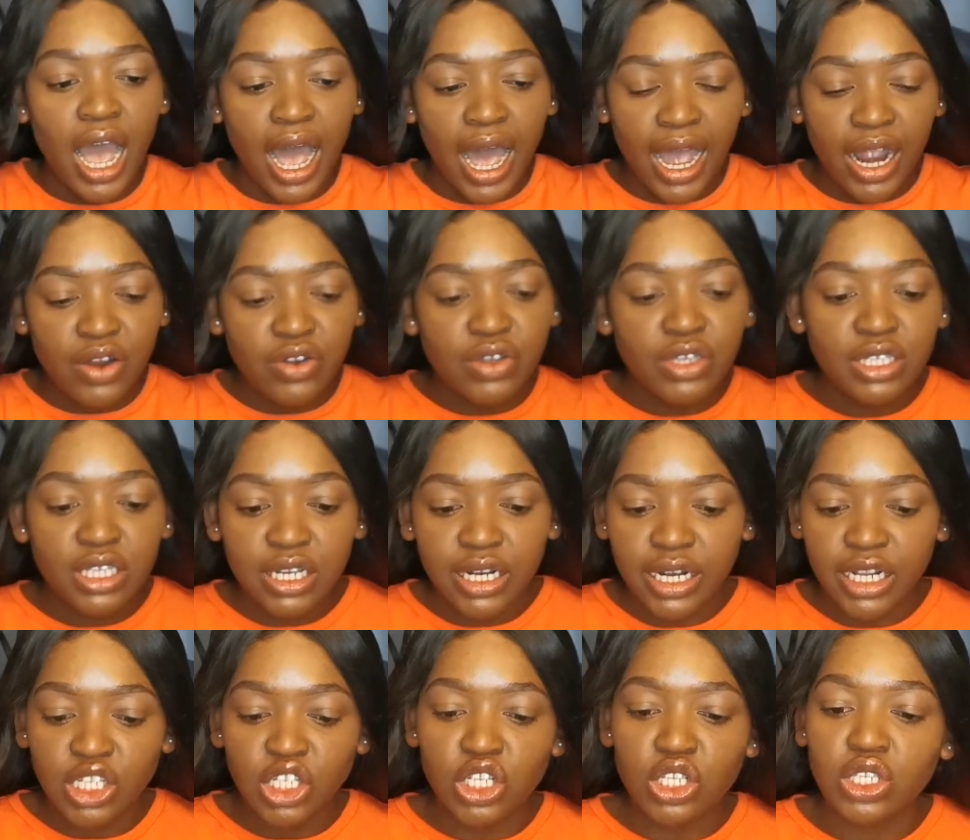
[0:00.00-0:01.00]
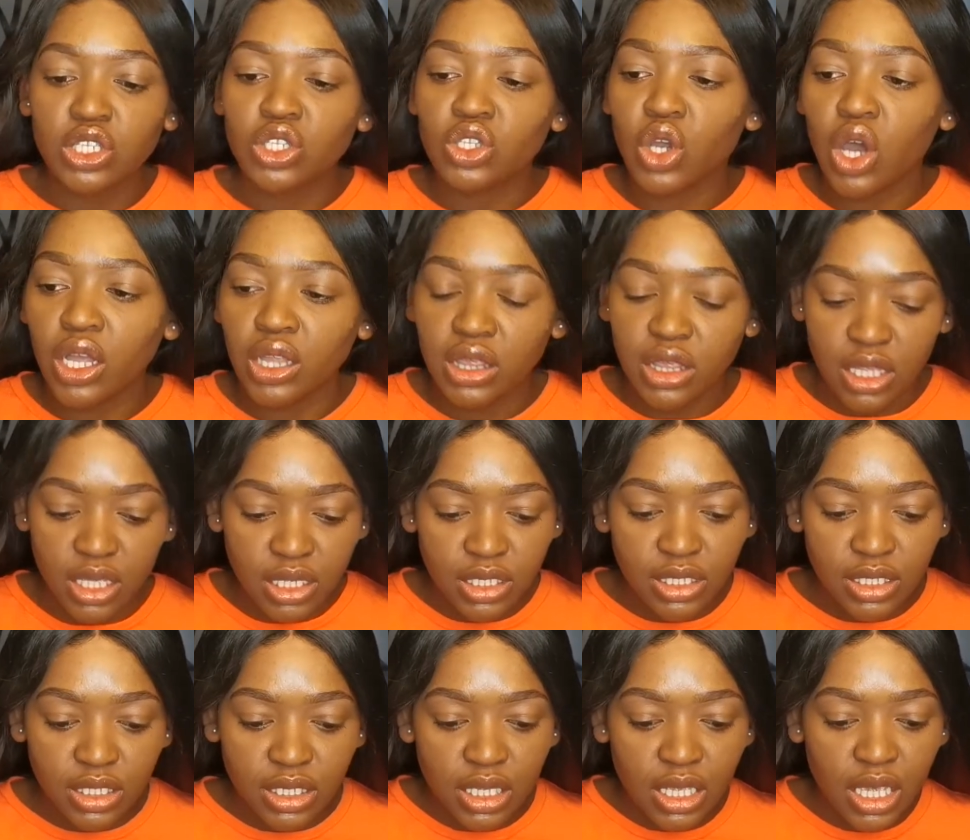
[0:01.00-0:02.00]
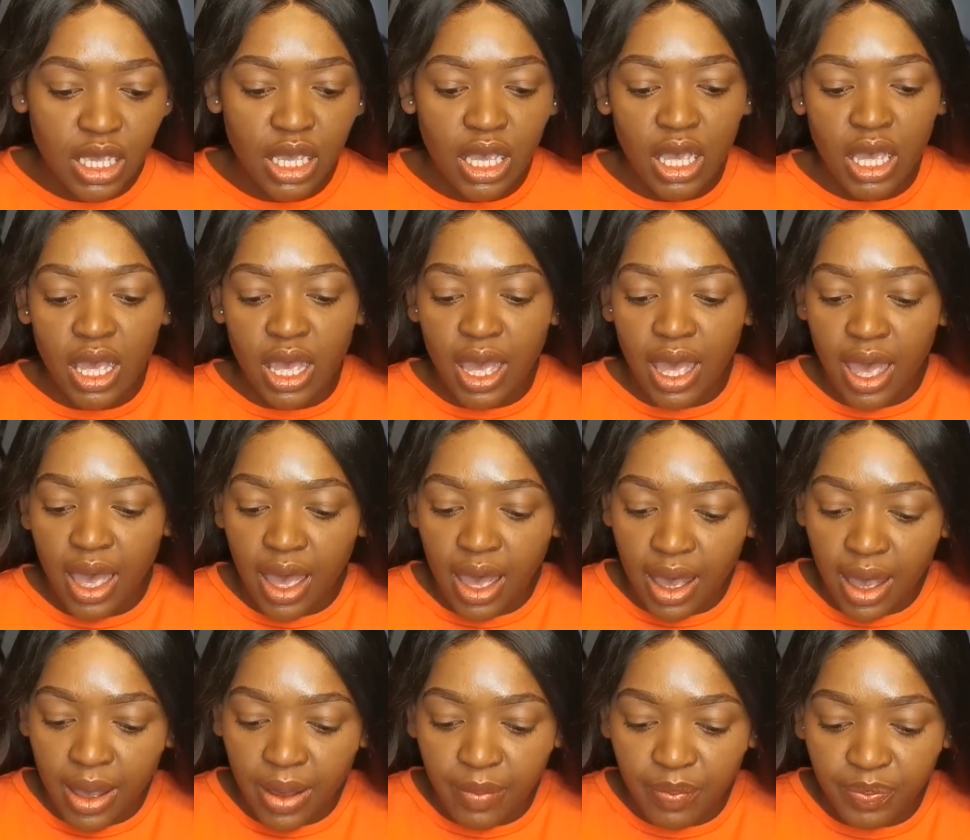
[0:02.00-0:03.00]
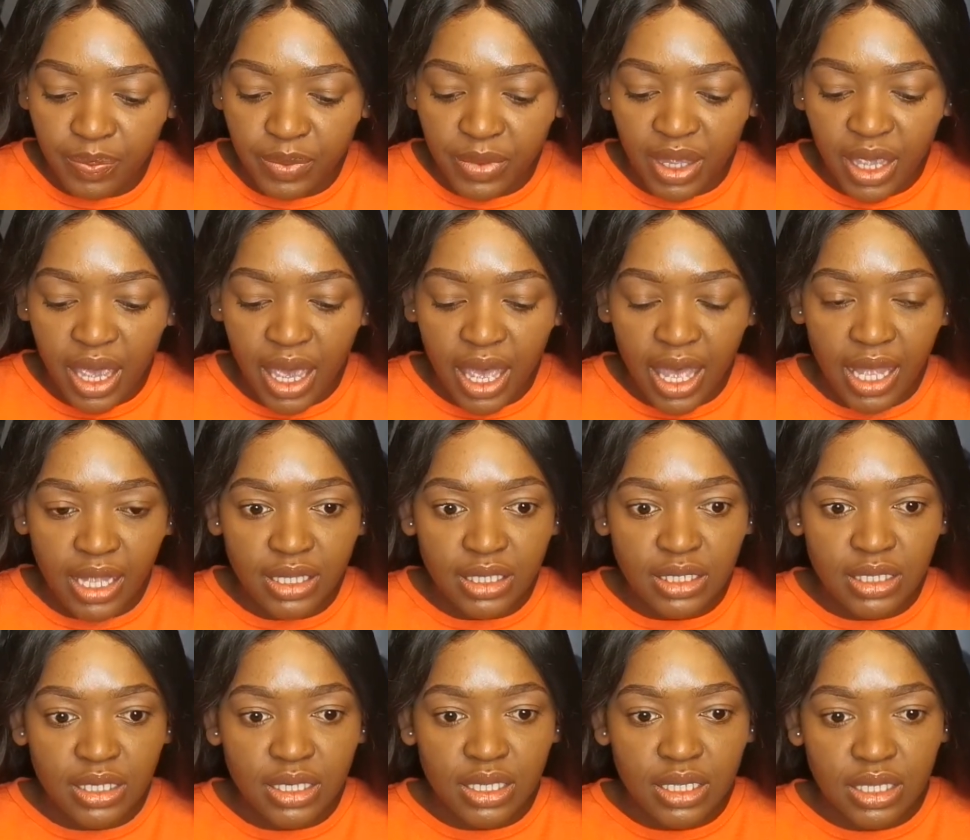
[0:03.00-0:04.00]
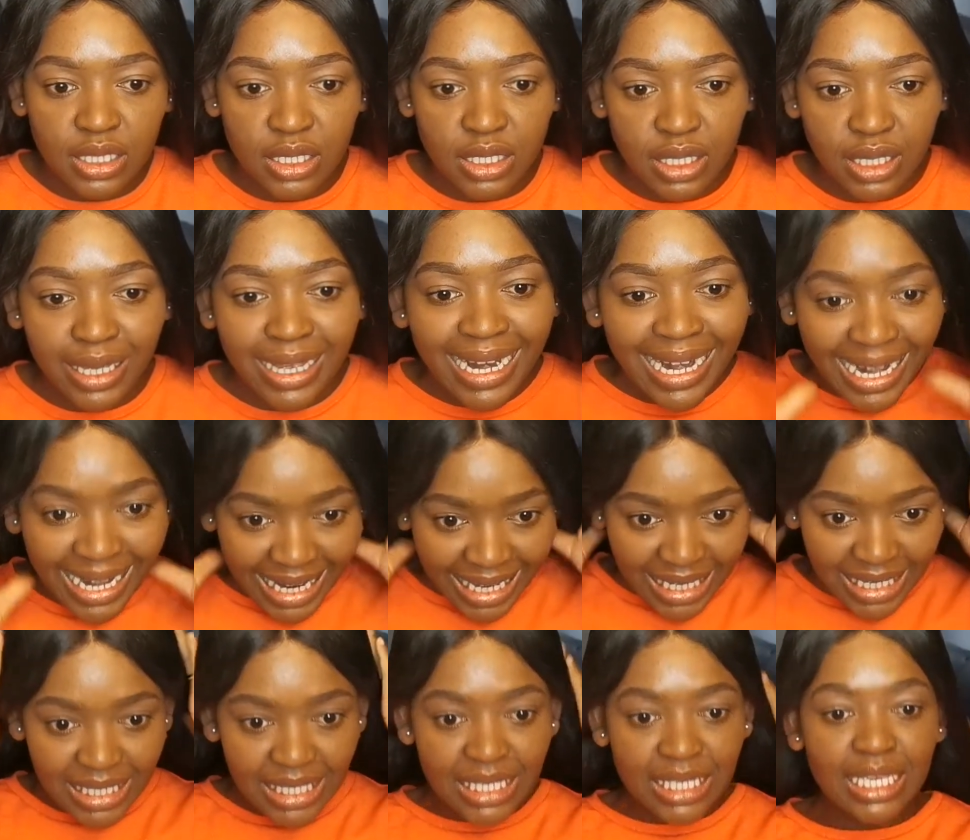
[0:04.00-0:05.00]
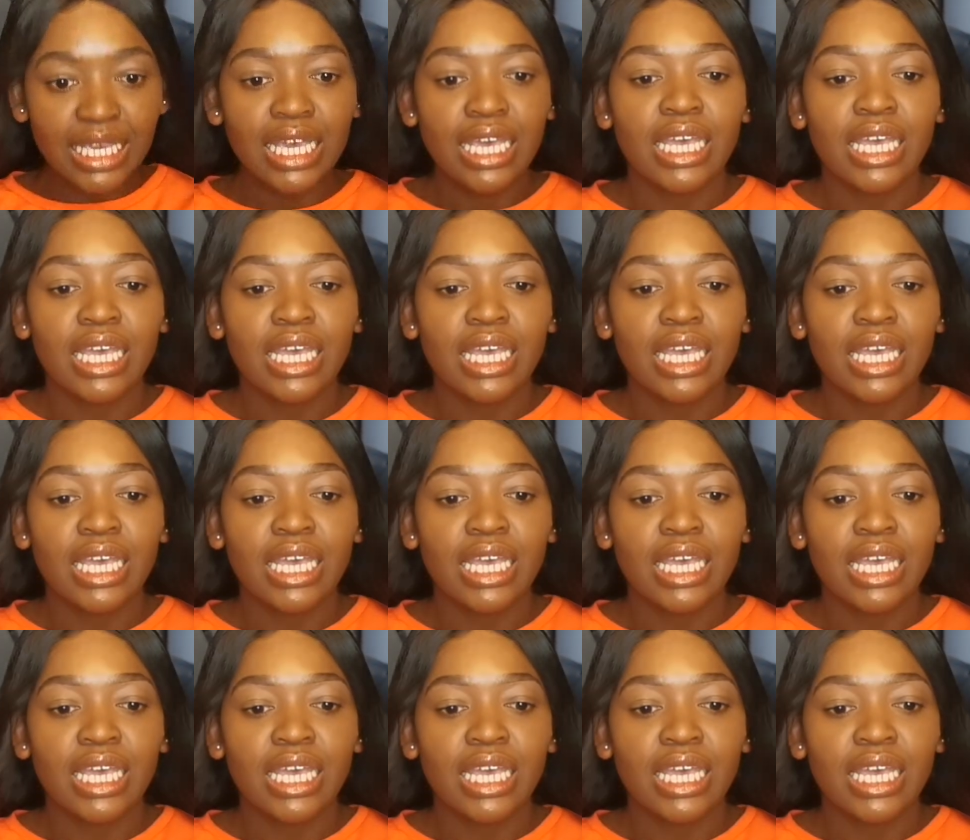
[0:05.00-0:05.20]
I recently just got this at Clicks.